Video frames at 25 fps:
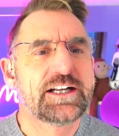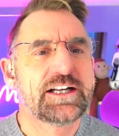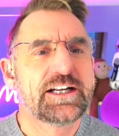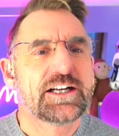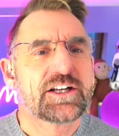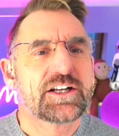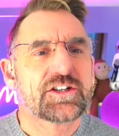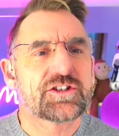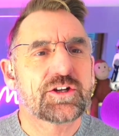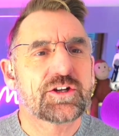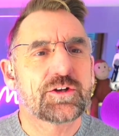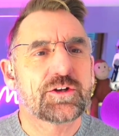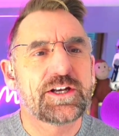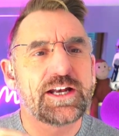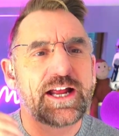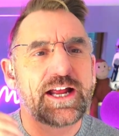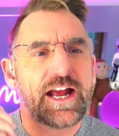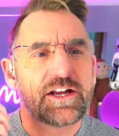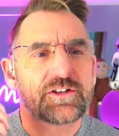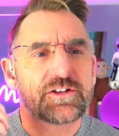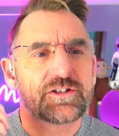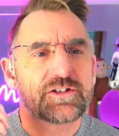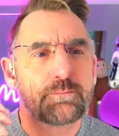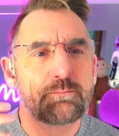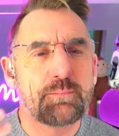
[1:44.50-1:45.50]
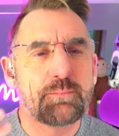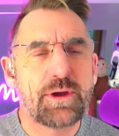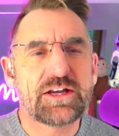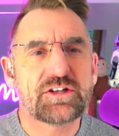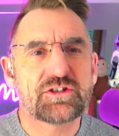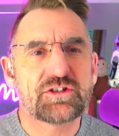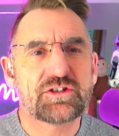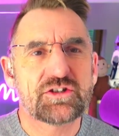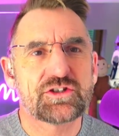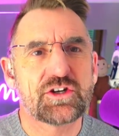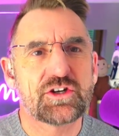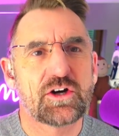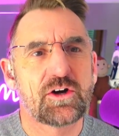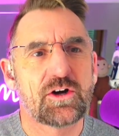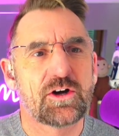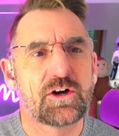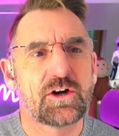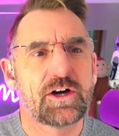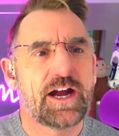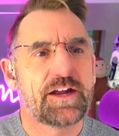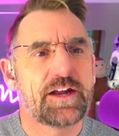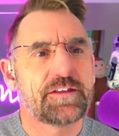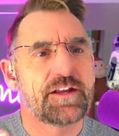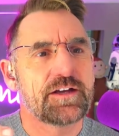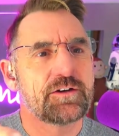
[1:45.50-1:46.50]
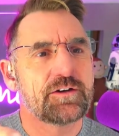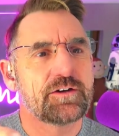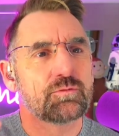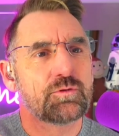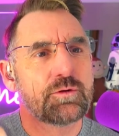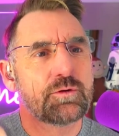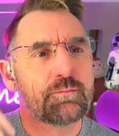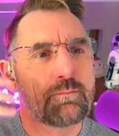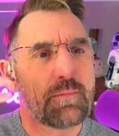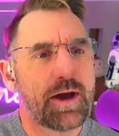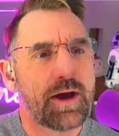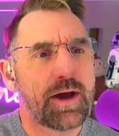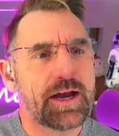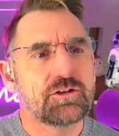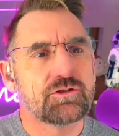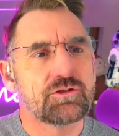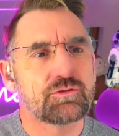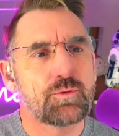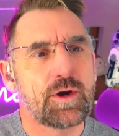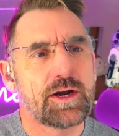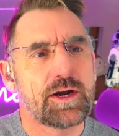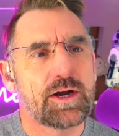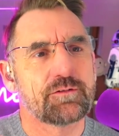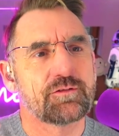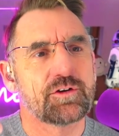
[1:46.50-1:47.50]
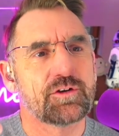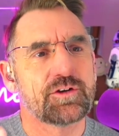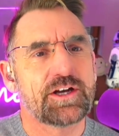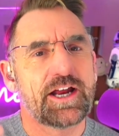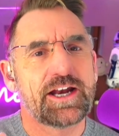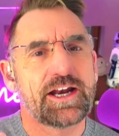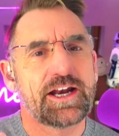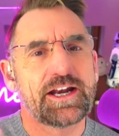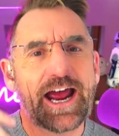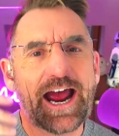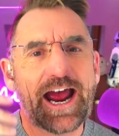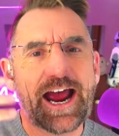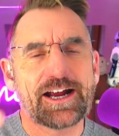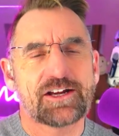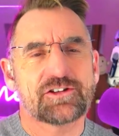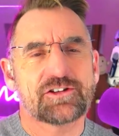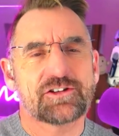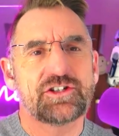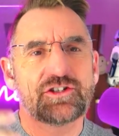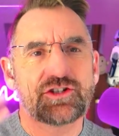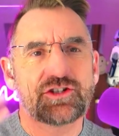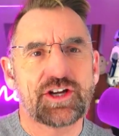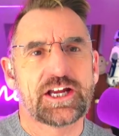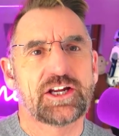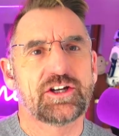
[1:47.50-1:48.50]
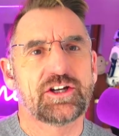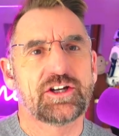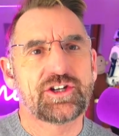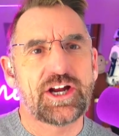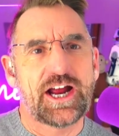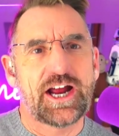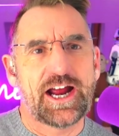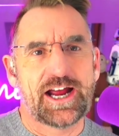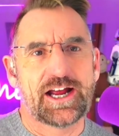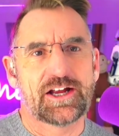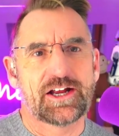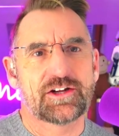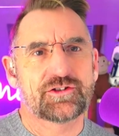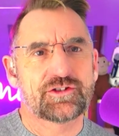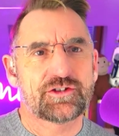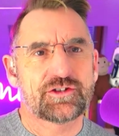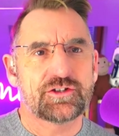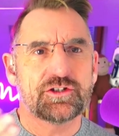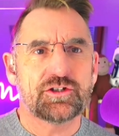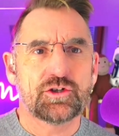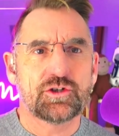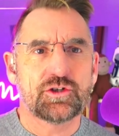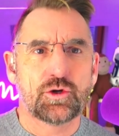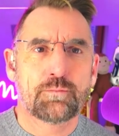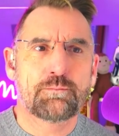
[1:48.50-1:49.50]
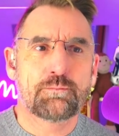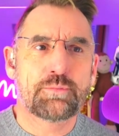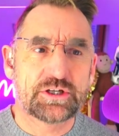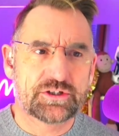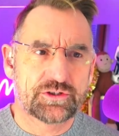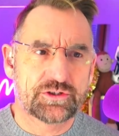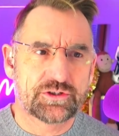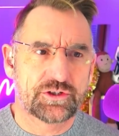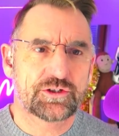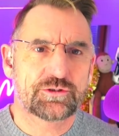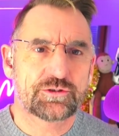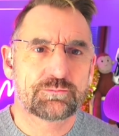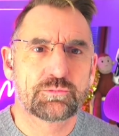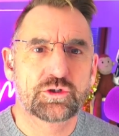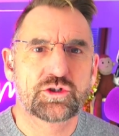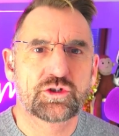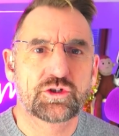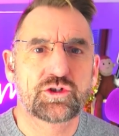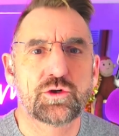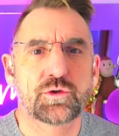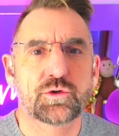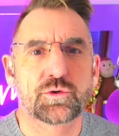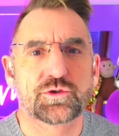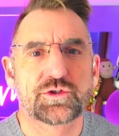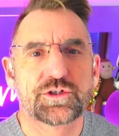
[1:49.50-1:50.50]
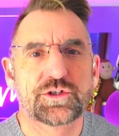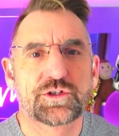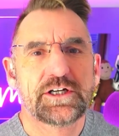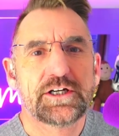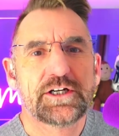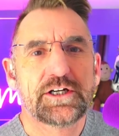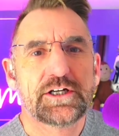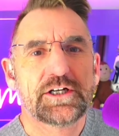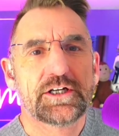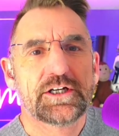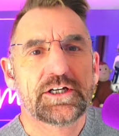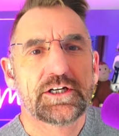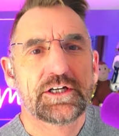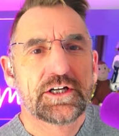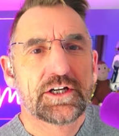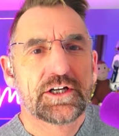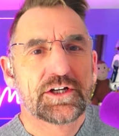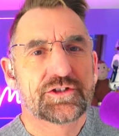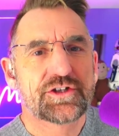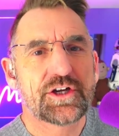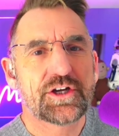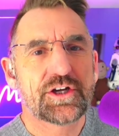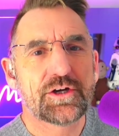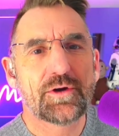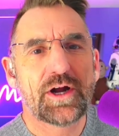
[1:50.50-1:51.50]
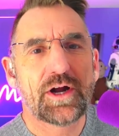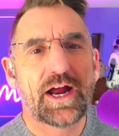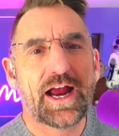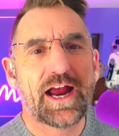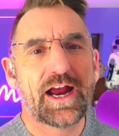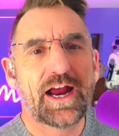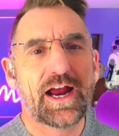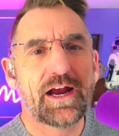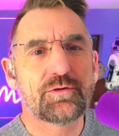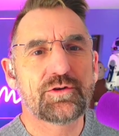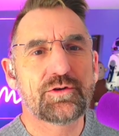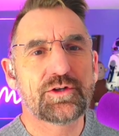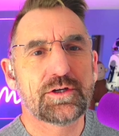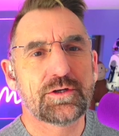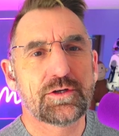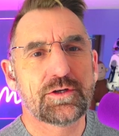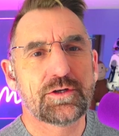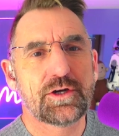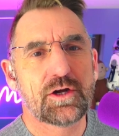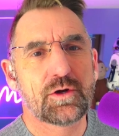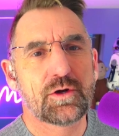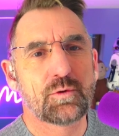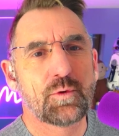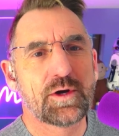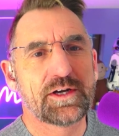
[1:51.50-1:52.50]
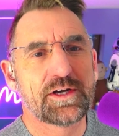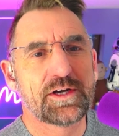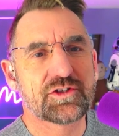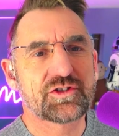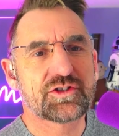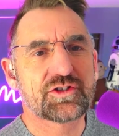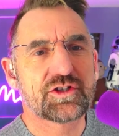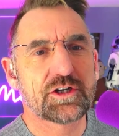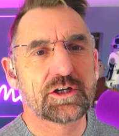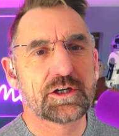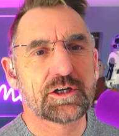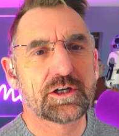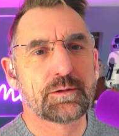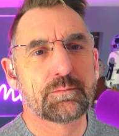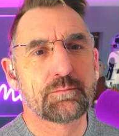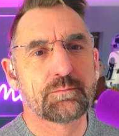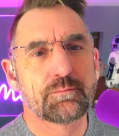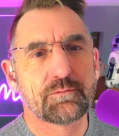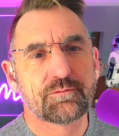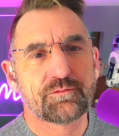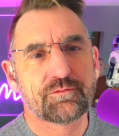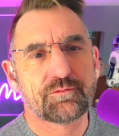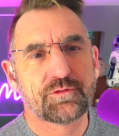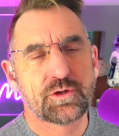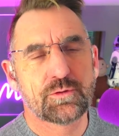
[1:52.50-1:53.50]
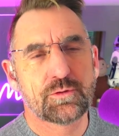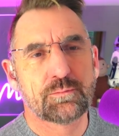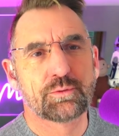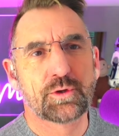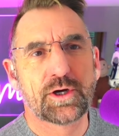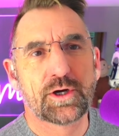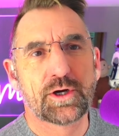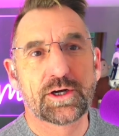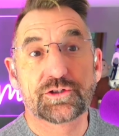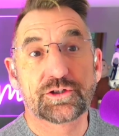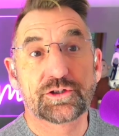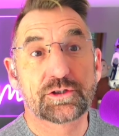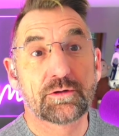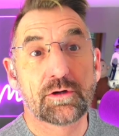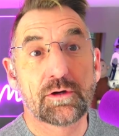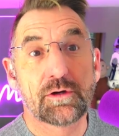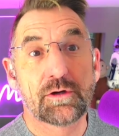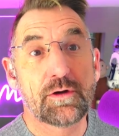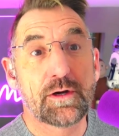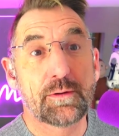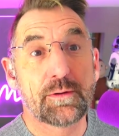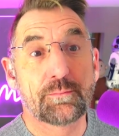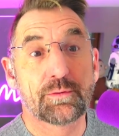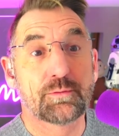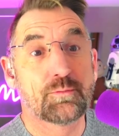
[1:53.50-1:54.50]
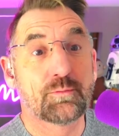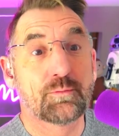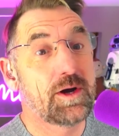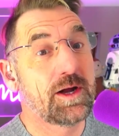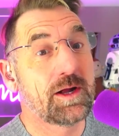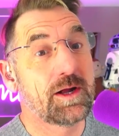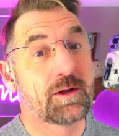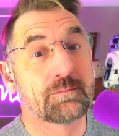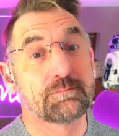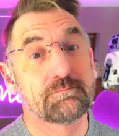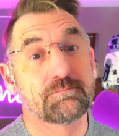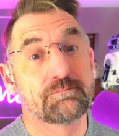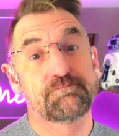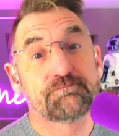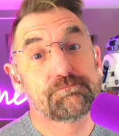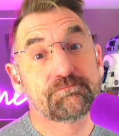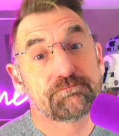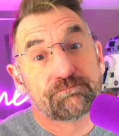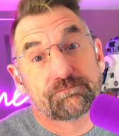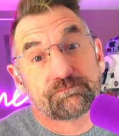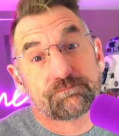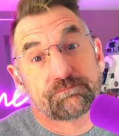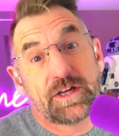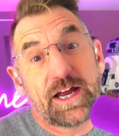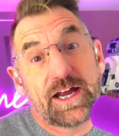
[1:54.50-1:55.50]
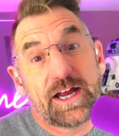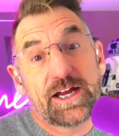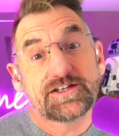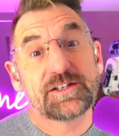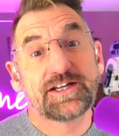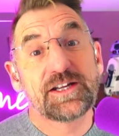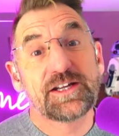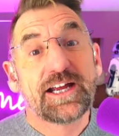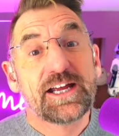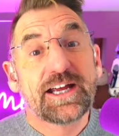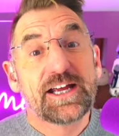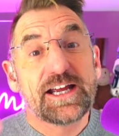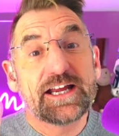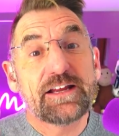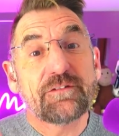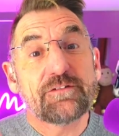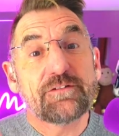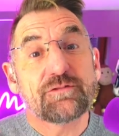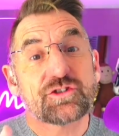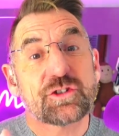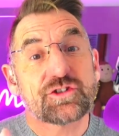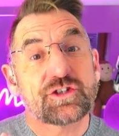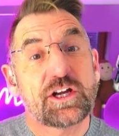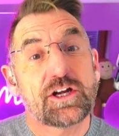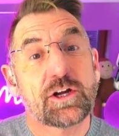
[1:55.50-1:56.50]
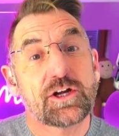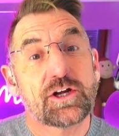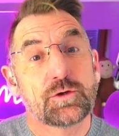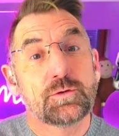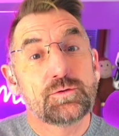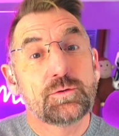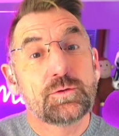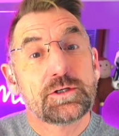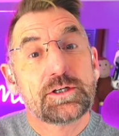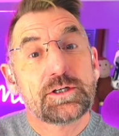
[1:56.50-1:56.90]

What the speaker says: so that it has the best start and then remains relevant and acts its age as your business matures. So how do you know when it's time for your brand to grow up? Well, and if so,